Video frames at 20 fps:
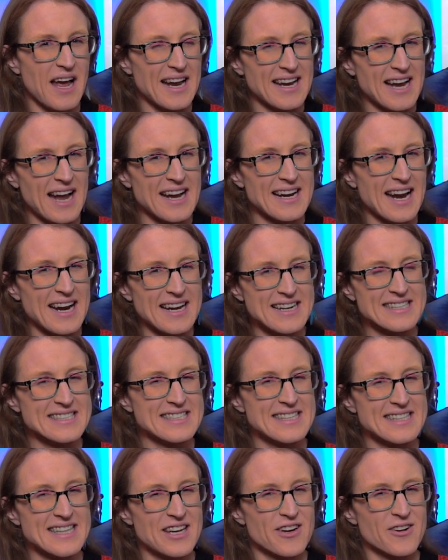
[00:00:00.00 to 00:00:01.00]
I kind of
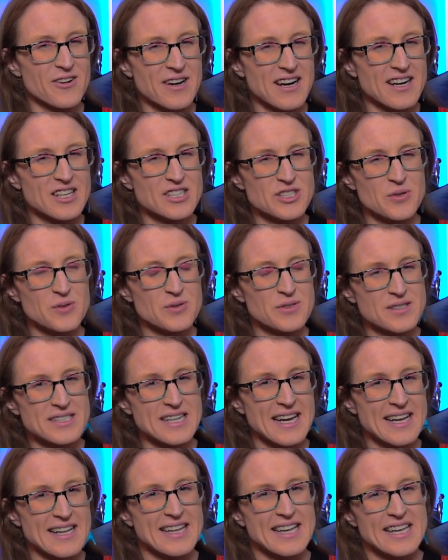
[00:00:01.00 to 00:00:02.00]
see that you're kind of
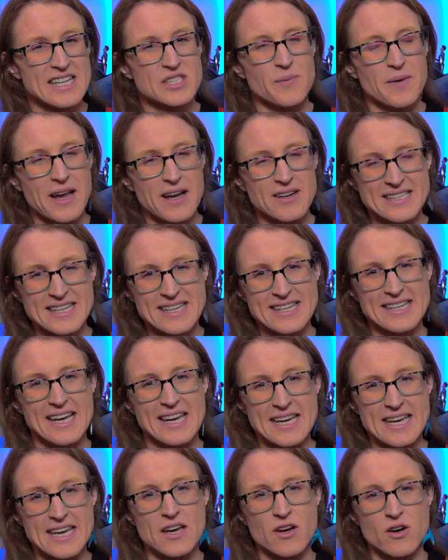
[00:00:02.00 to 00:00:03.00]
taking the easy way out to
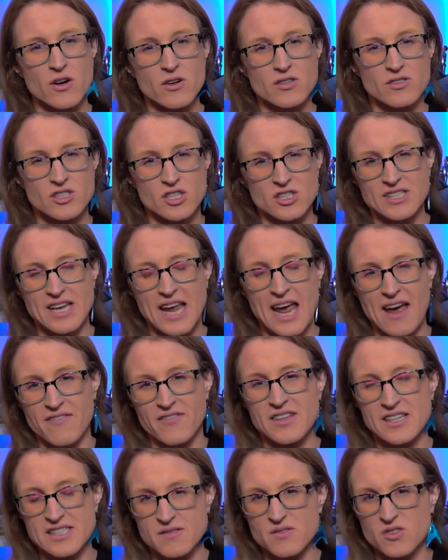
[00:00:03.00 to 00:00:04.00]
get here just to
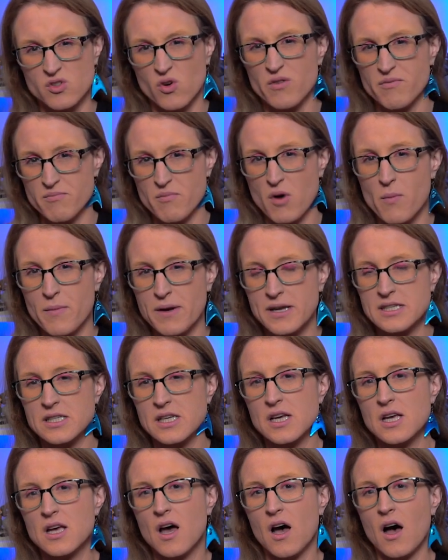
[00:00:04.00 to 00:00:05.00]
have this sort of moment.
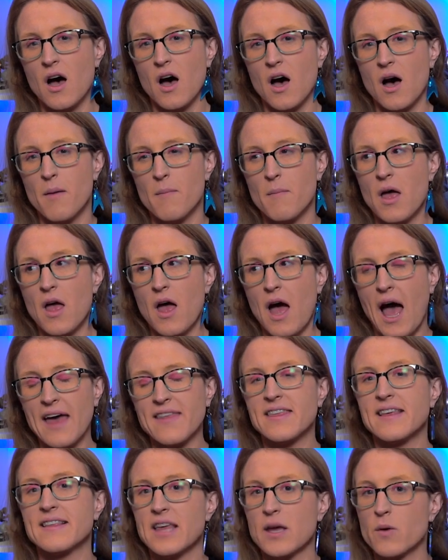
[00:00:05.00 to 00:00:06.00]
I
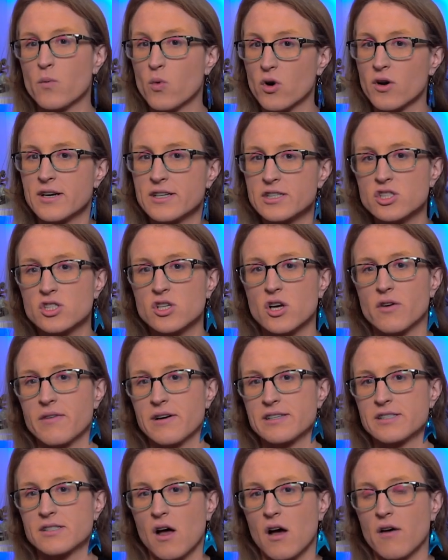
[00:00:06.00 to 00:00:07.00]
think they were in
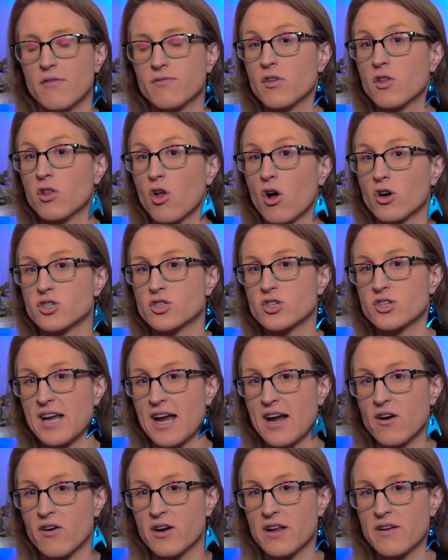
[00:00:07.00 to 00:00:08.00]
service of the larger
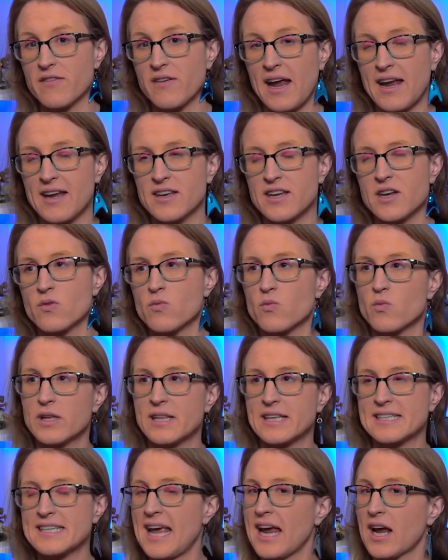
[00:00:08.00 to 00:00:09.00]
narrative and didn't
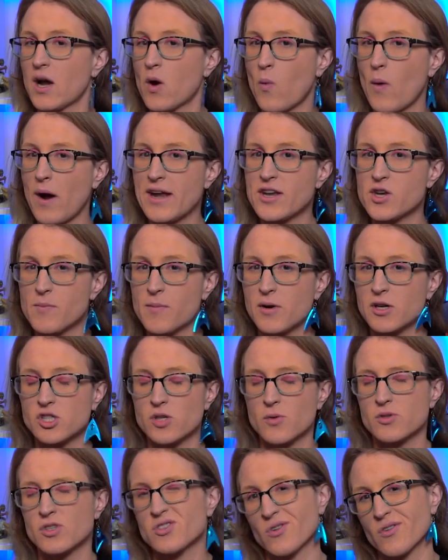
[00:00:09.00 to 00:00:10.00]
really take away too much.
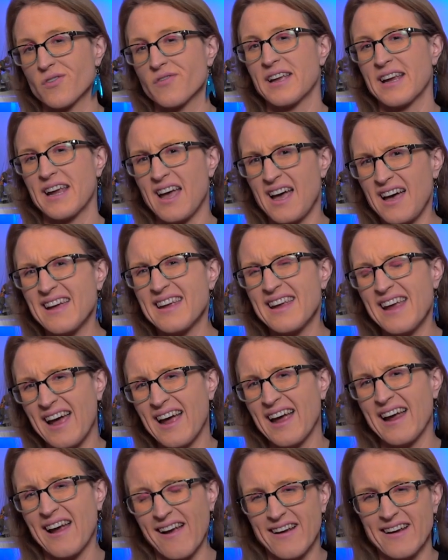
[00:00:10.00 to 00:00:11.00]
They were just sort of like,
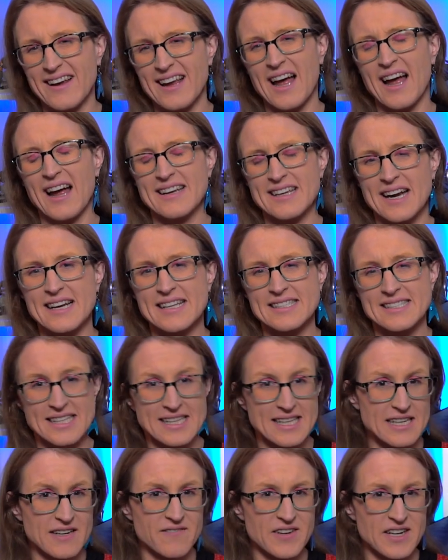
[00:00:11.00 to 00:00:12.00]
I kind of see
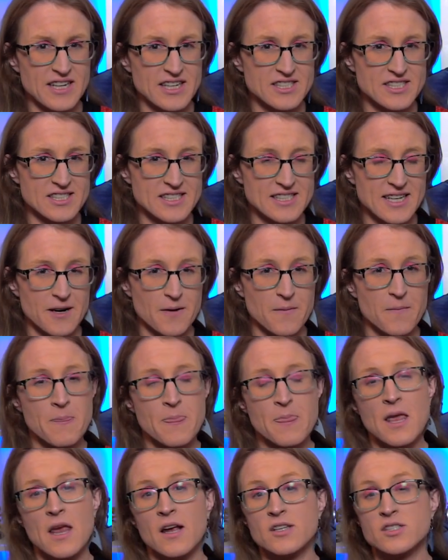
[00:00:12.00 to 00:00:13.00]
the conveniences here.
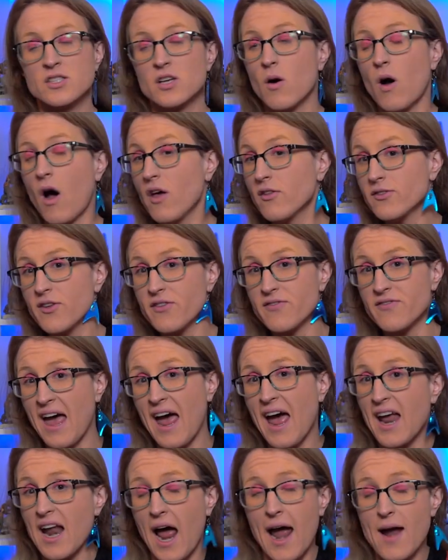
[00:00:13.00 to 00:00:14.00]
So other than
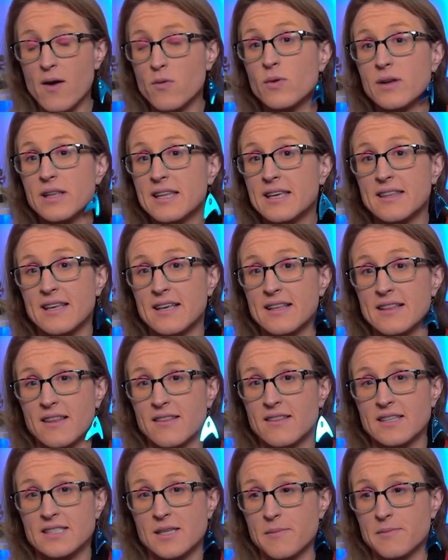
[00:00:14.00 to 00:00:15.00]
that, I really think
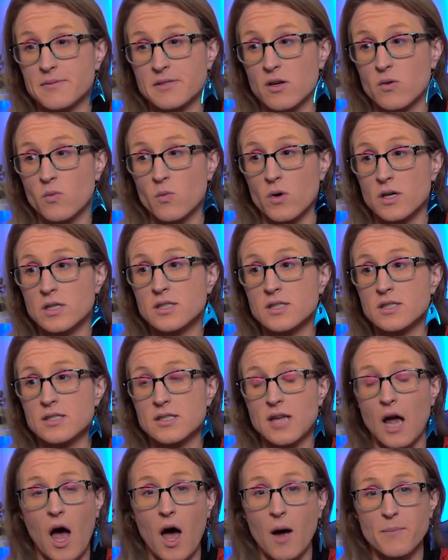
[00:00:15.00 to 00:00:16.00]
that this episode was
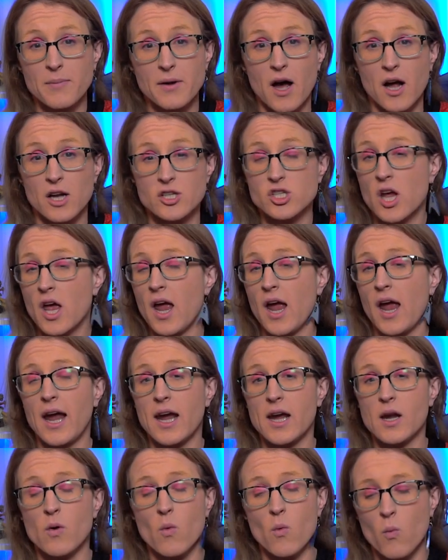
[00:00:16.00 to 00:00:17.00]
top-notch,
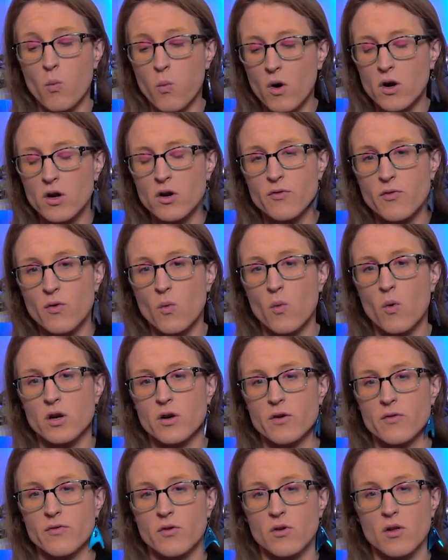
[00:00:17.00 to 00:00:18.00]
a wonderful,
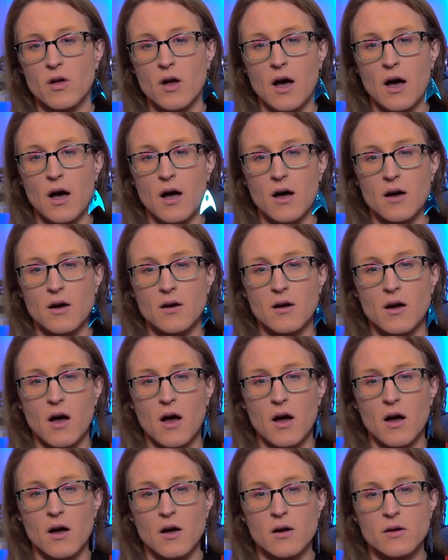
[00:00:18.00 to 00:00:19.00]
wonderful
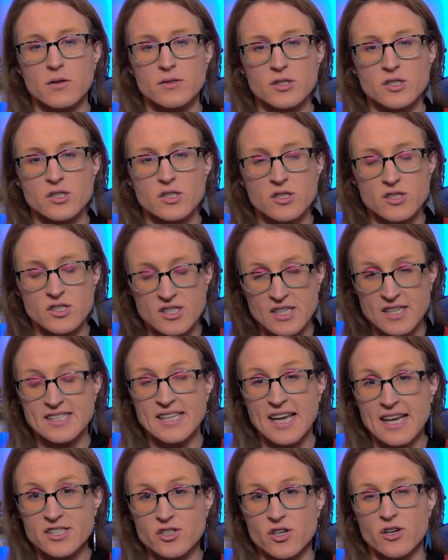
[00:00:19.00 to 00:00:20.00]

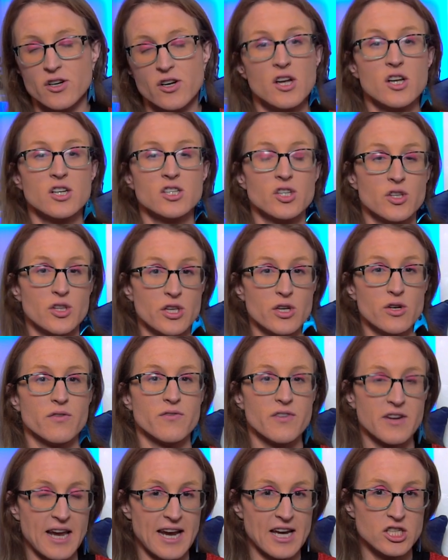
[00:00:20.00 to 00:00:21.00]
successor to the
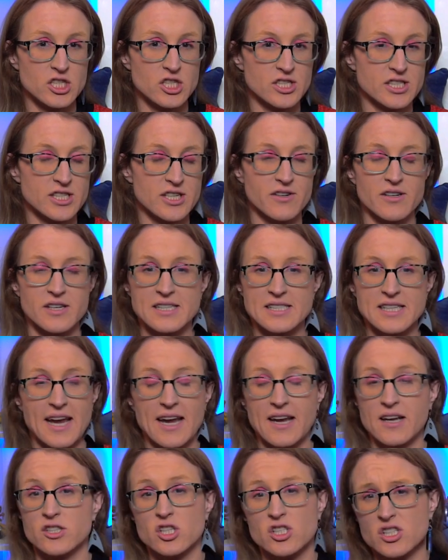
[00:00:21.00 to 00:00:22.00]
Unification series
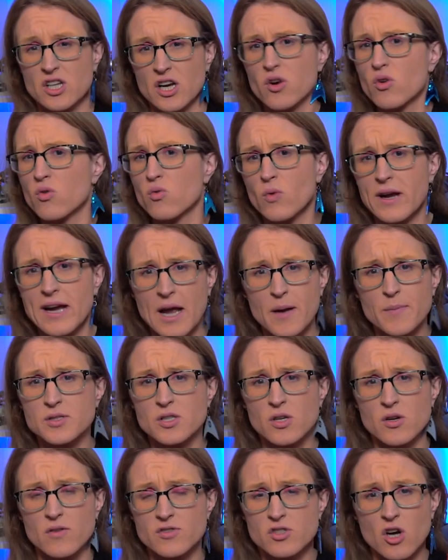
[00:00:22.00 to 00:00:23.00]
and just a great
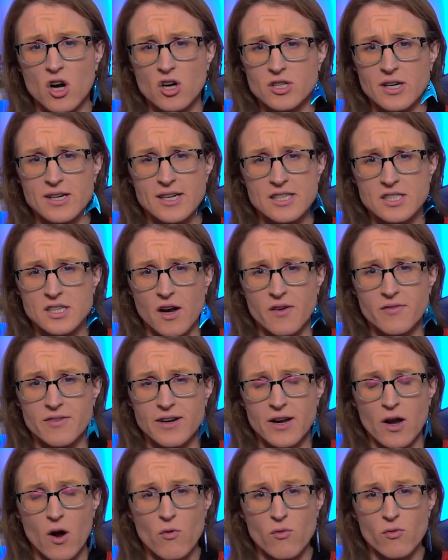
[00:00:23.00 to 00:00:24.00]
episode of Star Trek
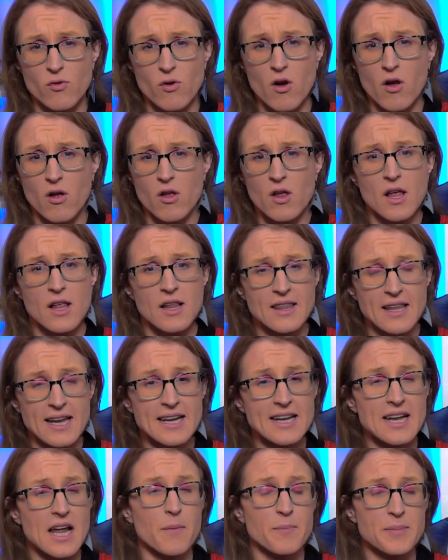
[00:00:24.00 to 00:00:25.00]
Discovery overall. Let
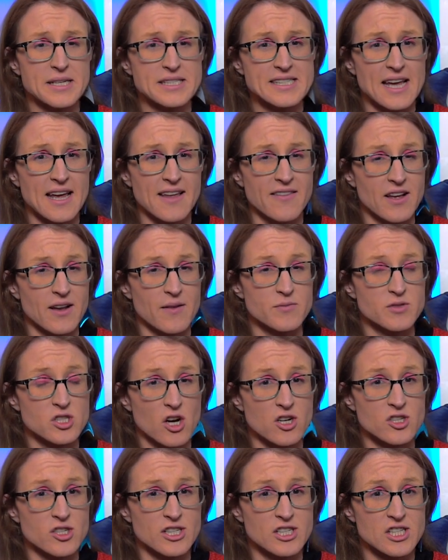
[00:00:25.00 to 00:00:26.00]
it not be said that
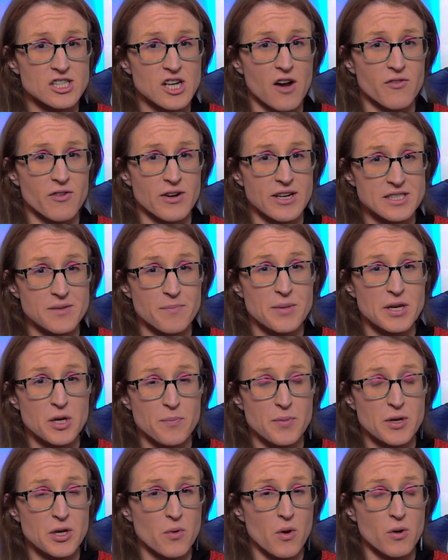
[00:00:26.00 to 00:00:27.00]
Star Trek Discovery is a
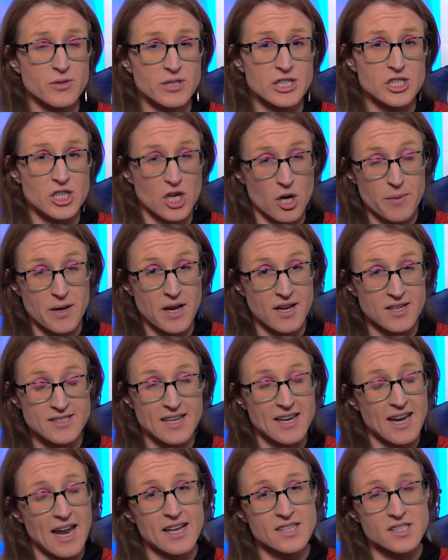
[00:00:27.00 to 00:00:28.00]
pew-pew-only show because
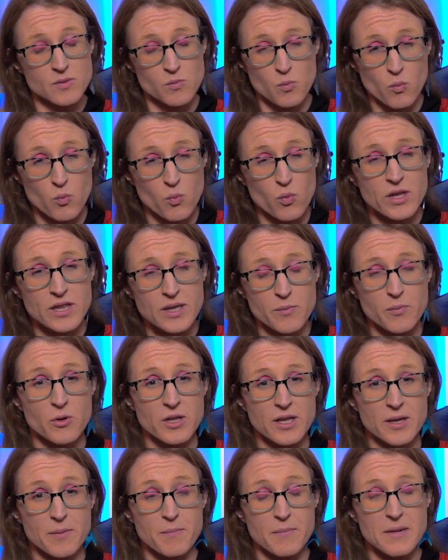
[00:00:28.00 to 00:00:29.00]
it has some really,
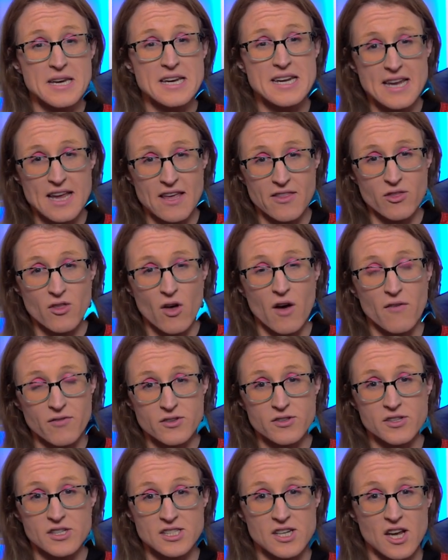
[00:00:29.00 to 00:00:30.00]
really meaty and
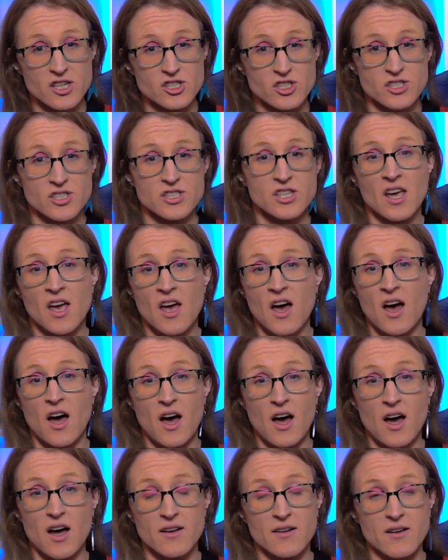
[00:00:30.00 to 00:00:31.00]
thoughtful discussions,
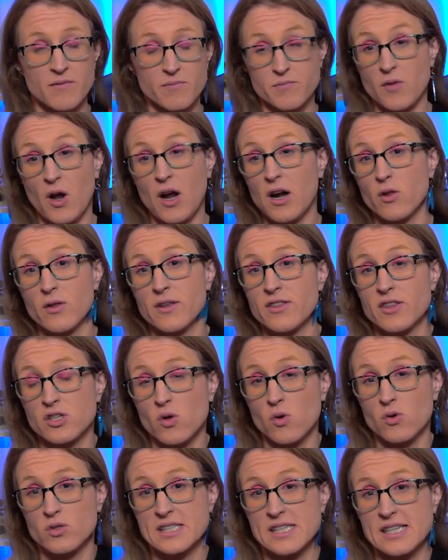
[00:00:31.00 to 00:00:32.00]
not only this
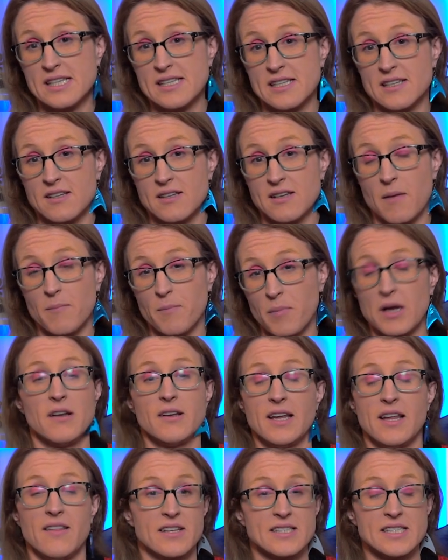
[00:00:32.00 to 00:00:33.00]
whole season, but
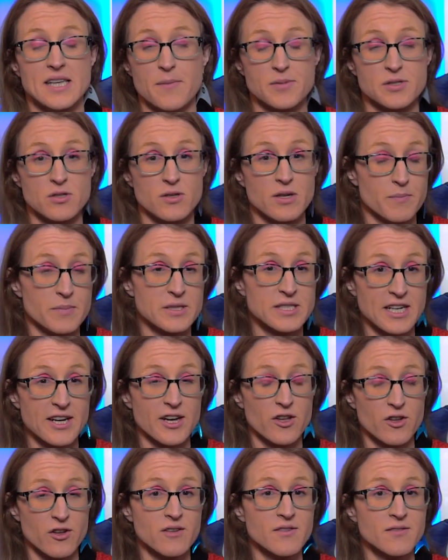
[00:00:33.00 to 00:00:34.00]
in this episode in
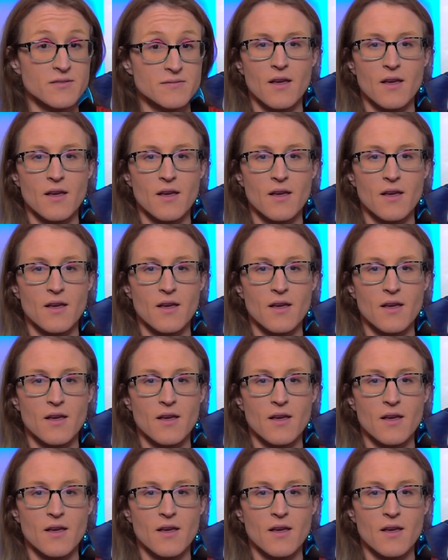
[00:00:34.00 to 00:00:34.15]
particular.